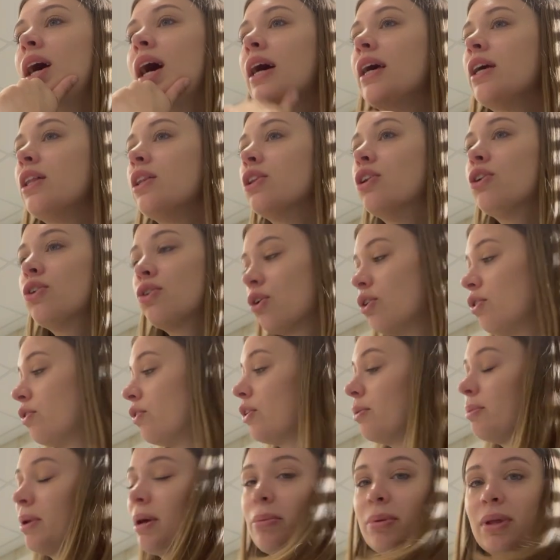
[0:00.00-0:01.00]
I look
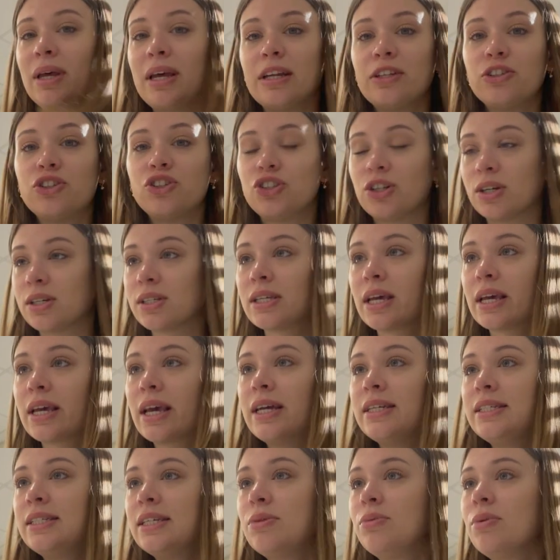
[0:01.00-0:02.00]
over my plans just like
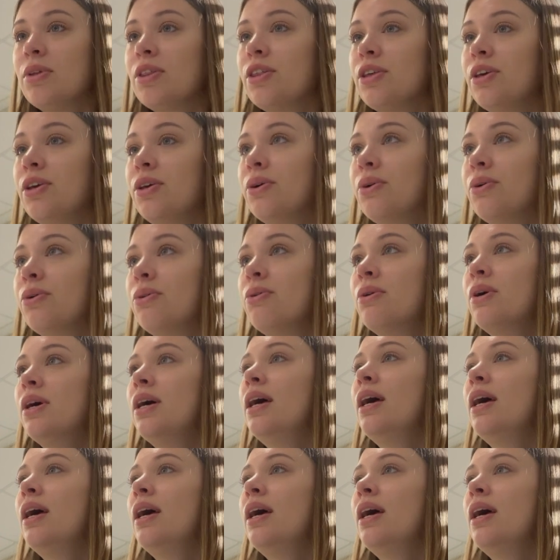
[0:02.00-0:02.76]
I did with you